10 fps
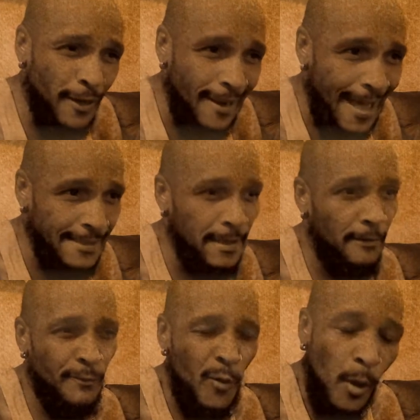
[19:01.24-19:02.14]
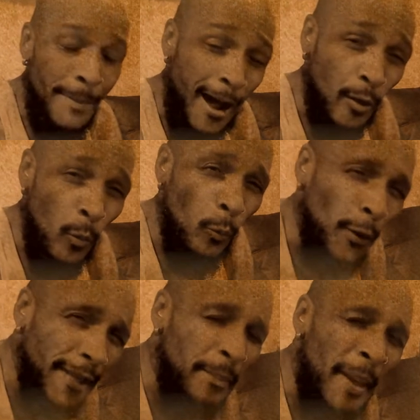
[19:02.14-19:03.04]
lasted for about a
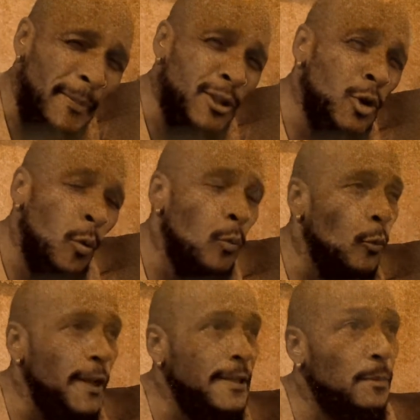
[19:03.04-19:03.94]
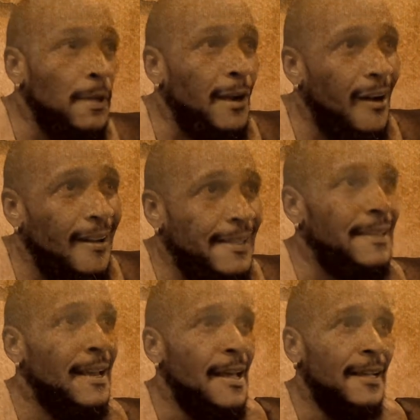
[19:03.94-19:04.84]
week, maybe 2 weeks, because
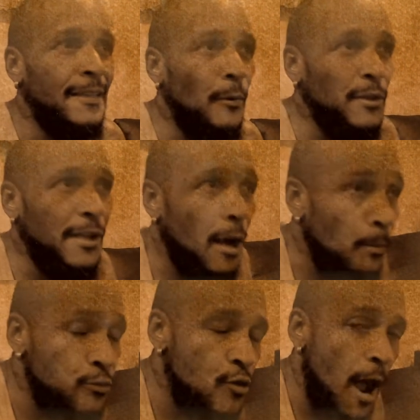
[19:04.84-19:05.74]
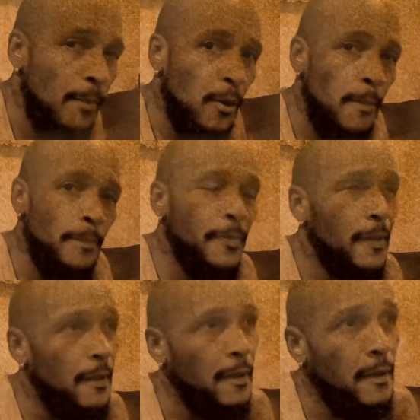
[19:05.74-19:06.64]
there was a problem
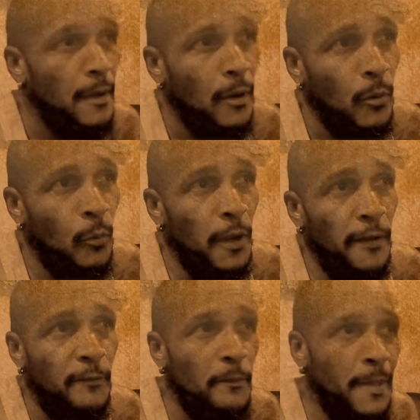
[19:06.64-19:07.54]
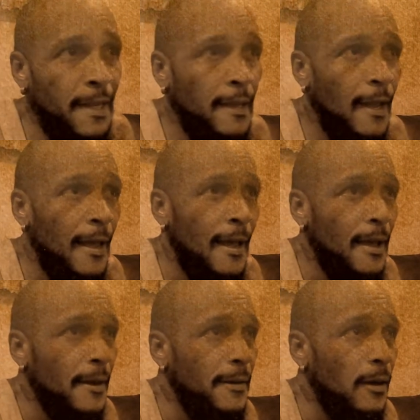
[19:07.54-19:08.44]
with me
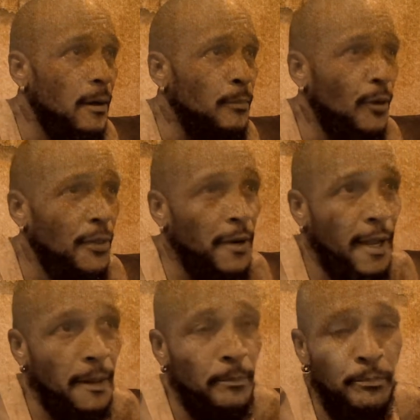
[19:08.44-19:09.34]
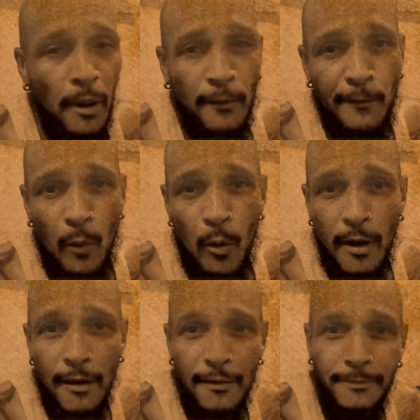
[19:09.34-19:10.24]
and a brother named Buck 4,
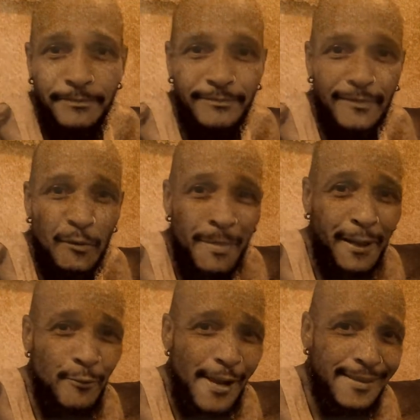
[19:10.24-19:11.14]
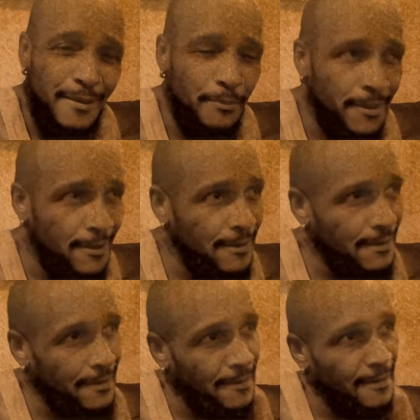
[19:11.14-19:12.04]
may he rest in peace,
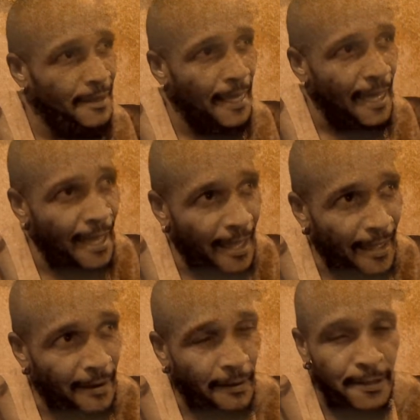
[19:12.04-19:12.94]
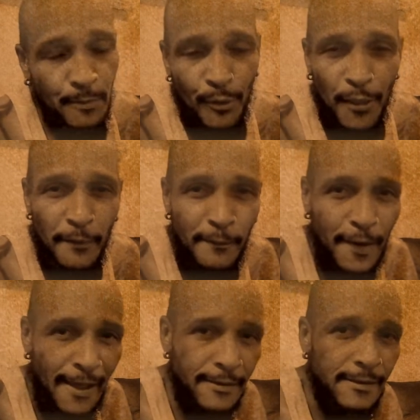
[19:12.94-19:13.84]
and his brother
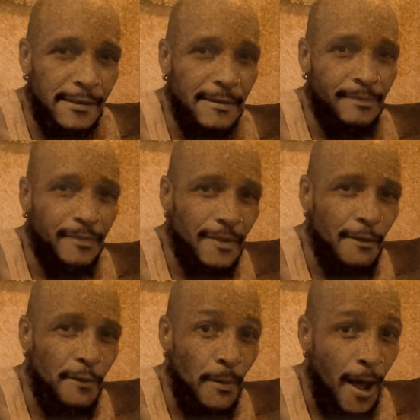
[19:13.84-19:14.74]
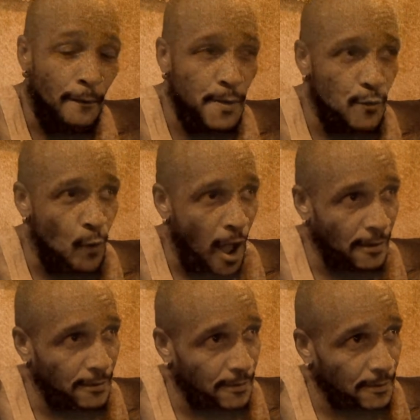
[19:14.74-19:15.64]
Flex from Hockey
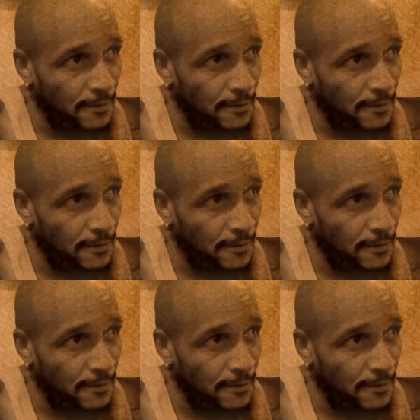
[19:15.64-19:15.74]
Rockers.